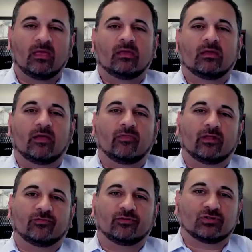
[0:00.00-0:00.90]
And then
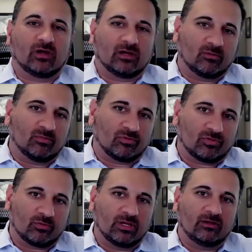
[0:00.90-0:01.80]
if you strike number
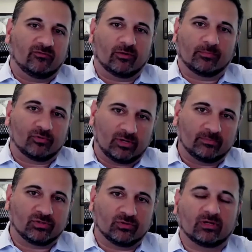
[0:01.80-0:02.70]
3 for a
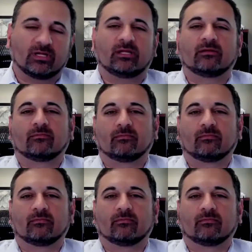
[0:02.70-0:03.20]
peremptory,